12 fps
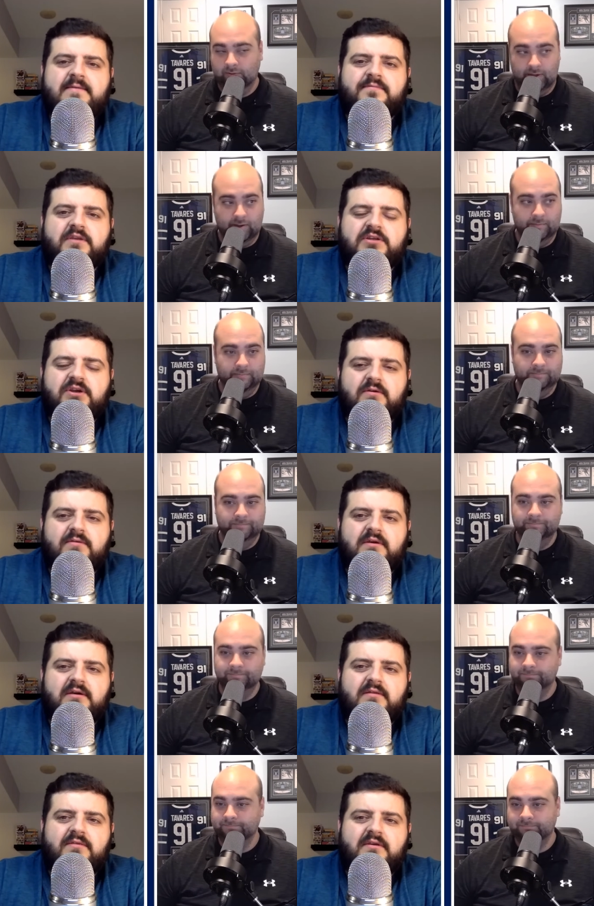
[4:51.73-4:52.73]
Speaker 1: Yeah. The,
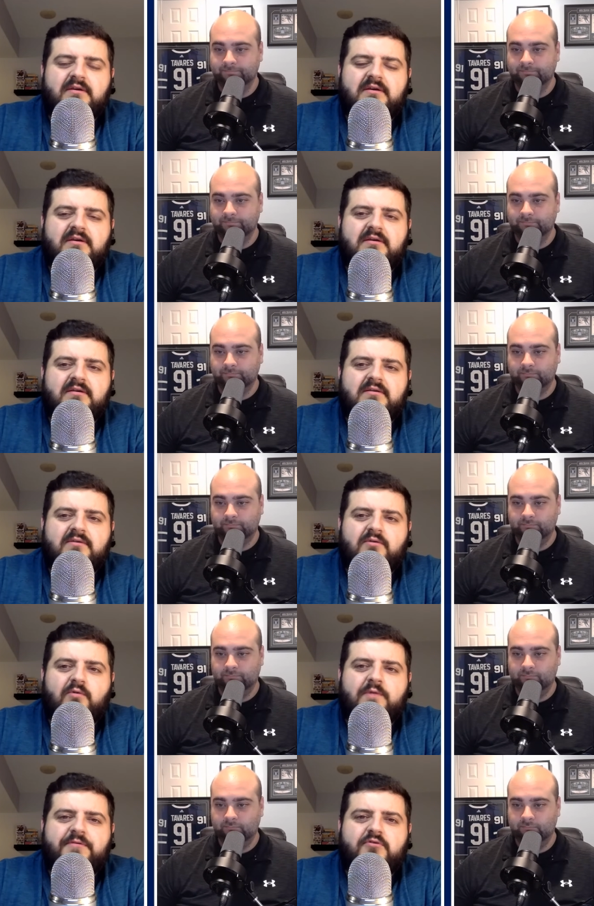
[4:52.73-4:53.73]
the the
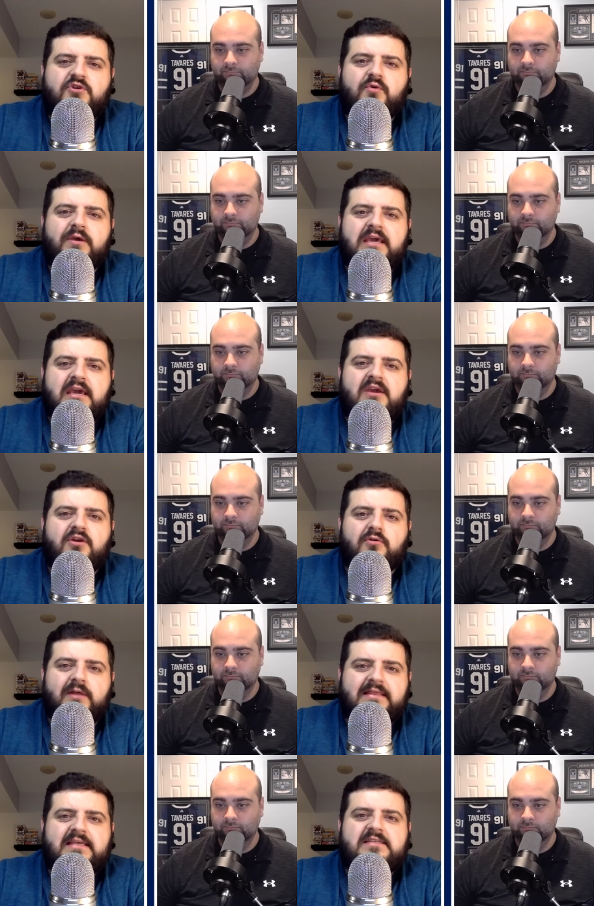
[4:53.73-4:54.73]
what they're doing here,
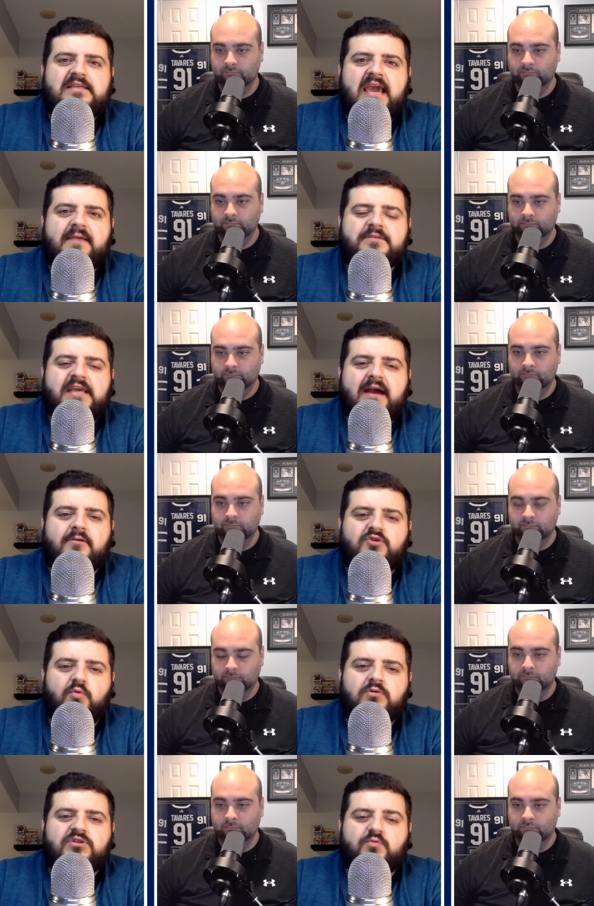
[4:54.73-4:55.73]
like these games count
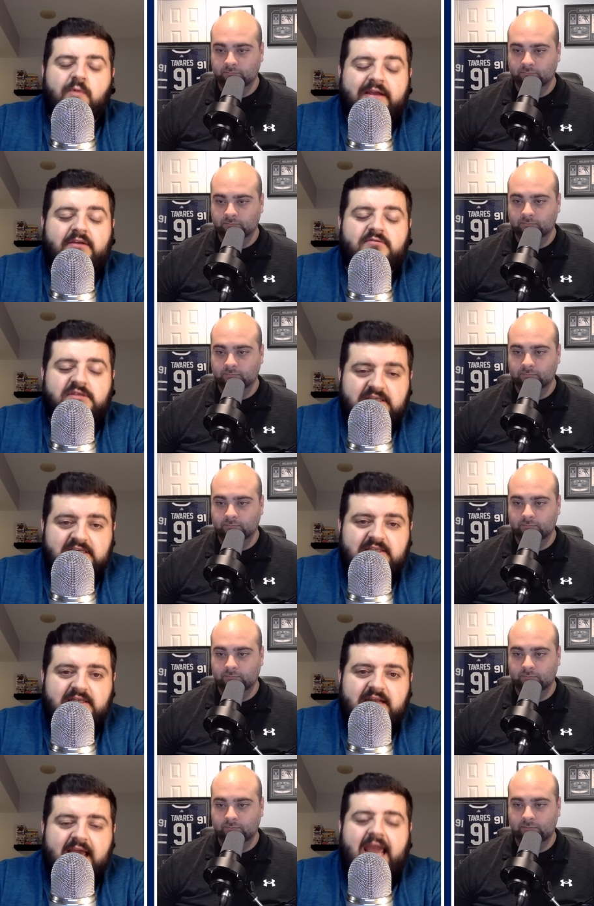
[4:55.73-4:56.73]
towards the regular
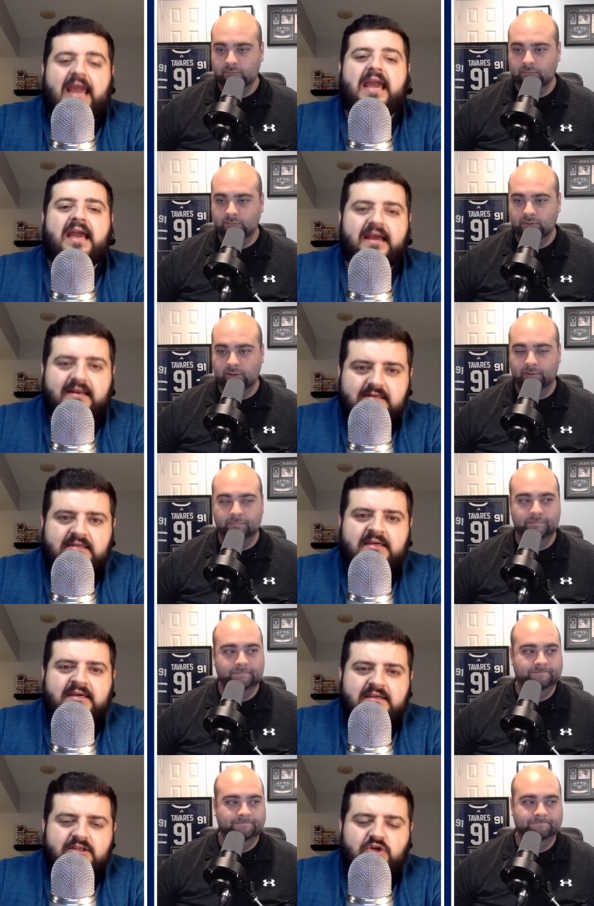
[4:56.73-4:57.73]
season and yeah.
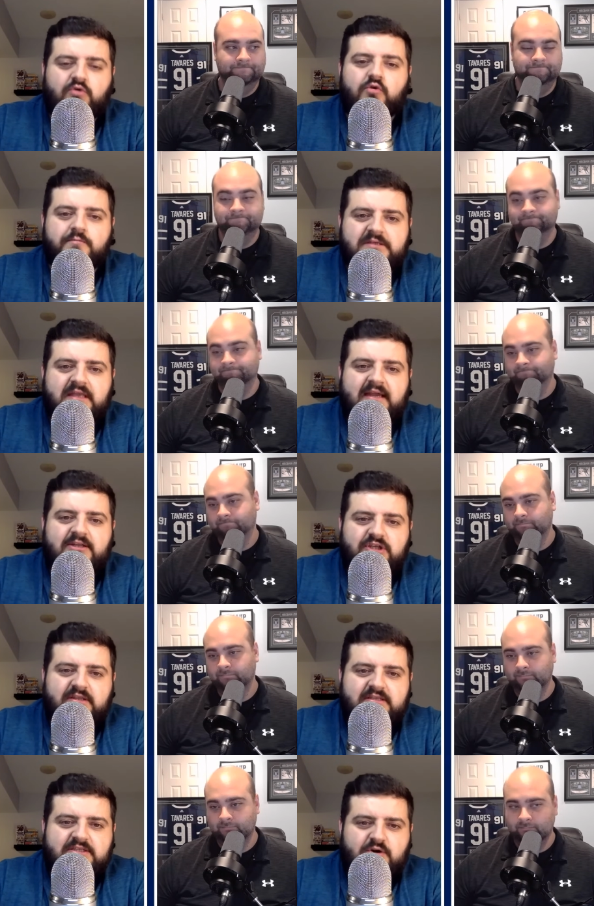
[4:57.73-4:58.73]
the group stage
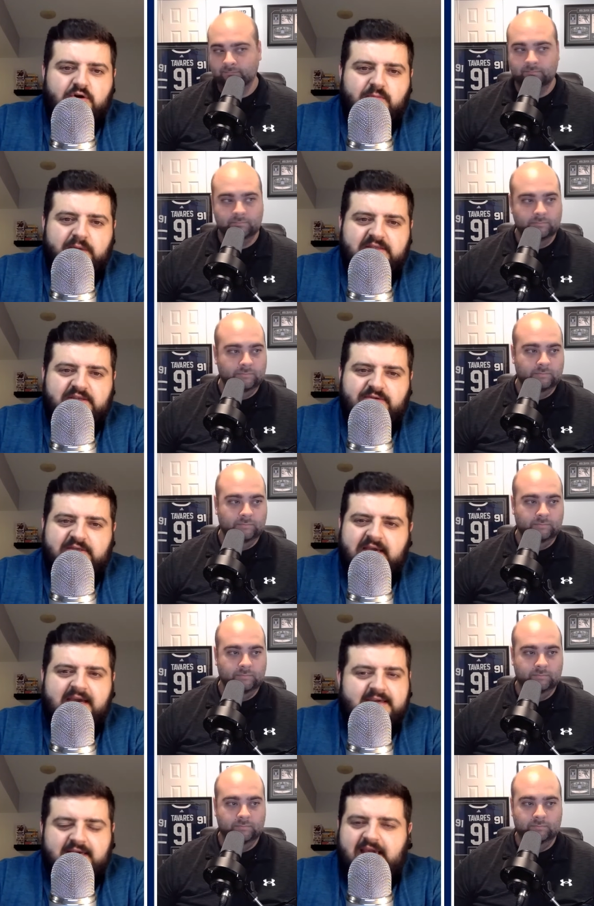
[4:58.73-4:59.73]
in this tournament. So it's
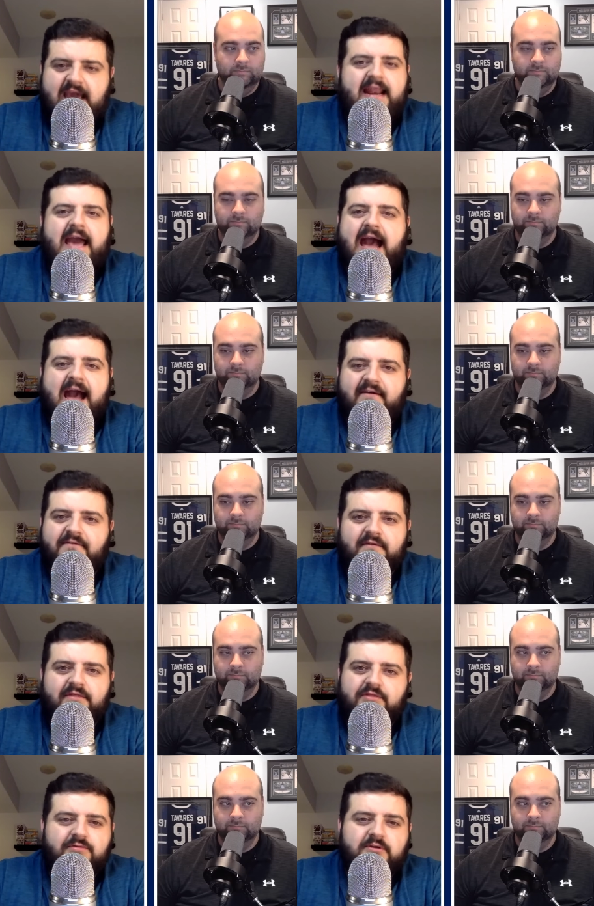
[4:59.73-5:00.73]
you can't have
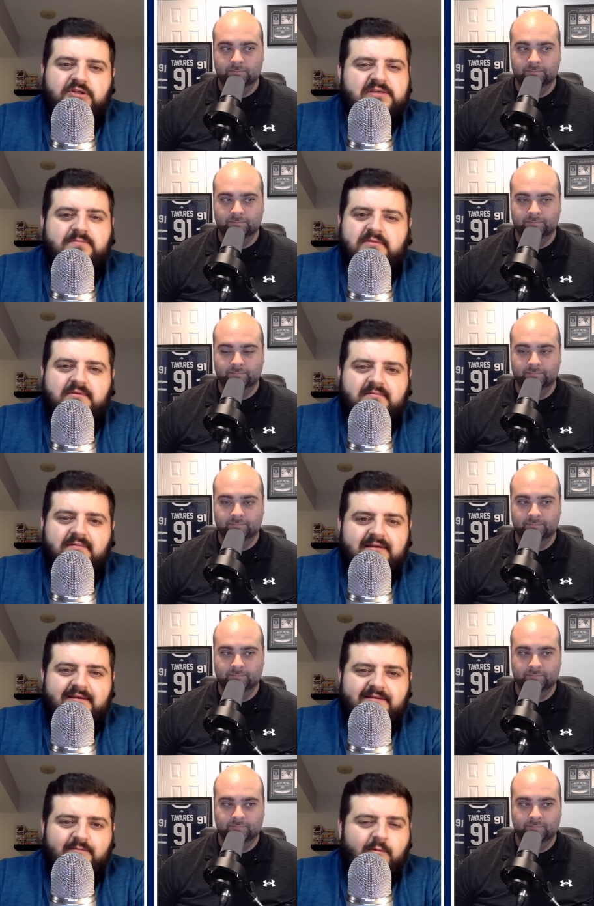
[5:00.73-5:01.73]
just
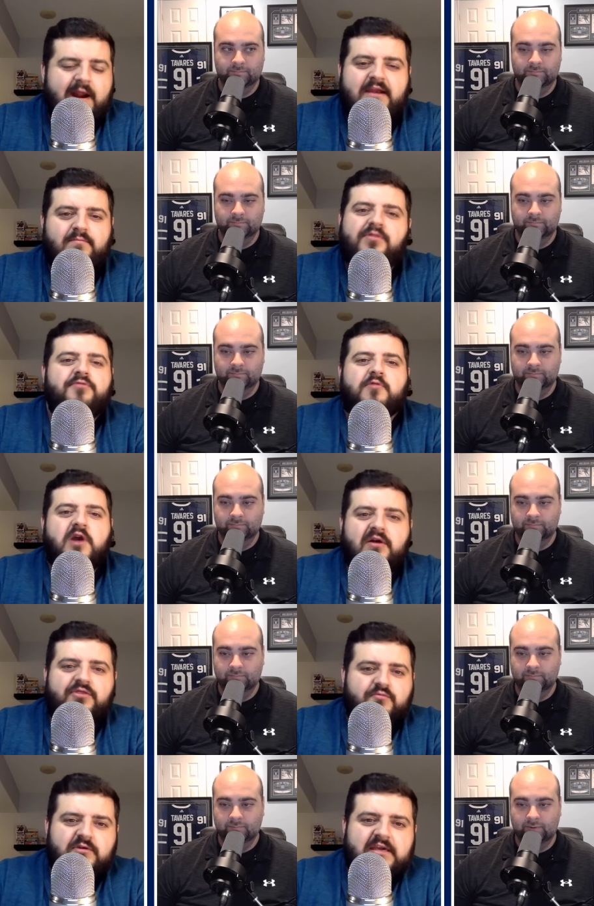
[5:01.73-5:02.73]
random three
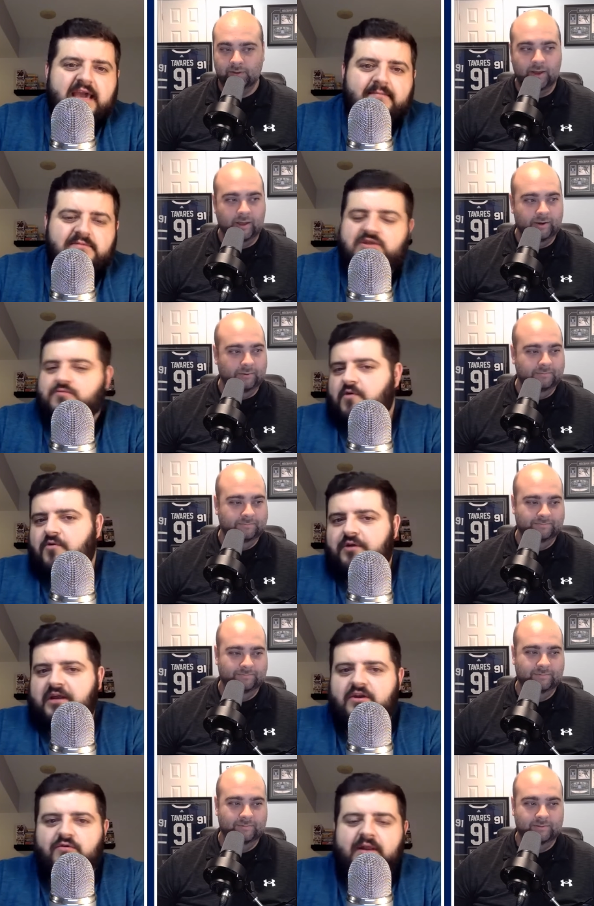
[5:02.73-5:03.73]
on three games thrown
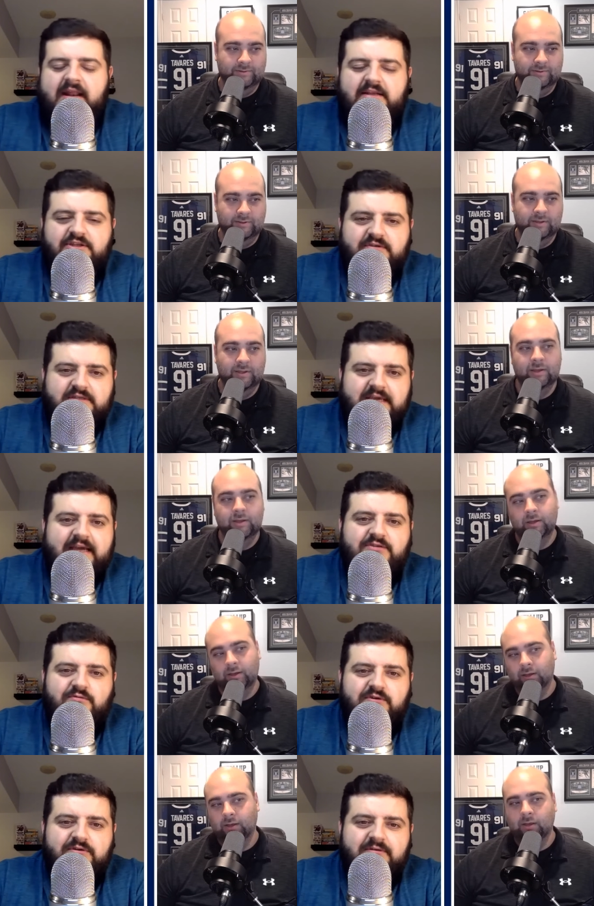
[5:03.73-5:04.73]
into an NHL
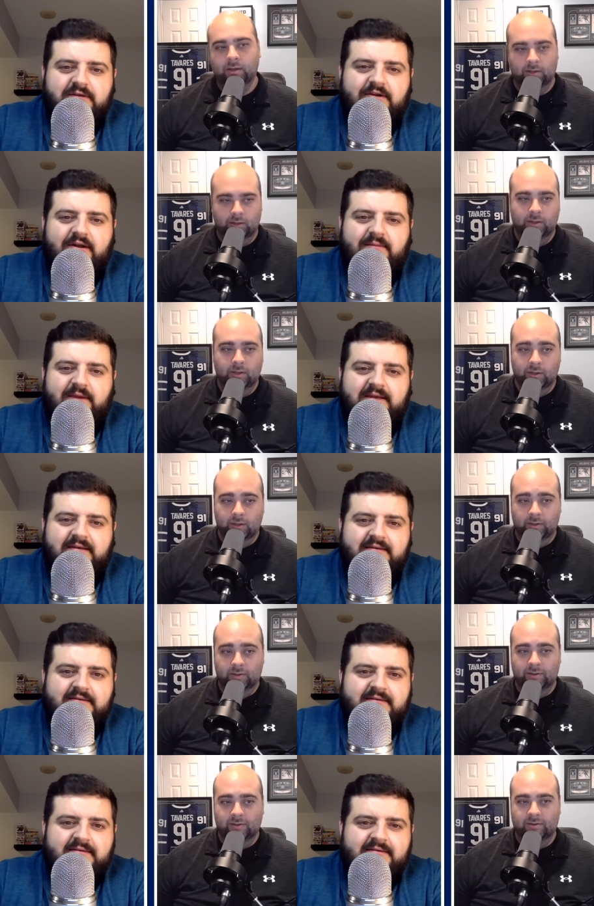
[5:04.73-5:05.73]
schedule. You know what I mean?
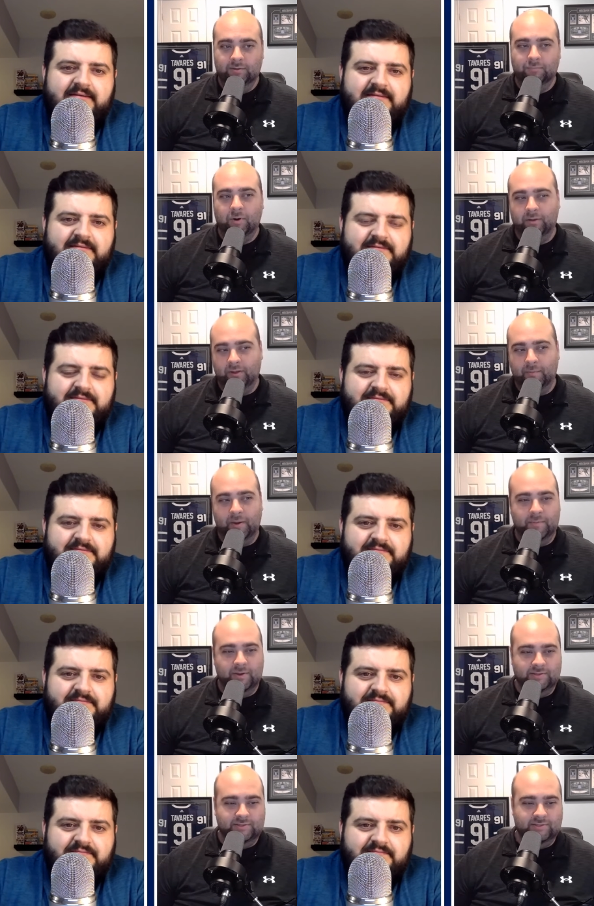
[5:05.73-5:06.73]
Speaker 2: Probably not my best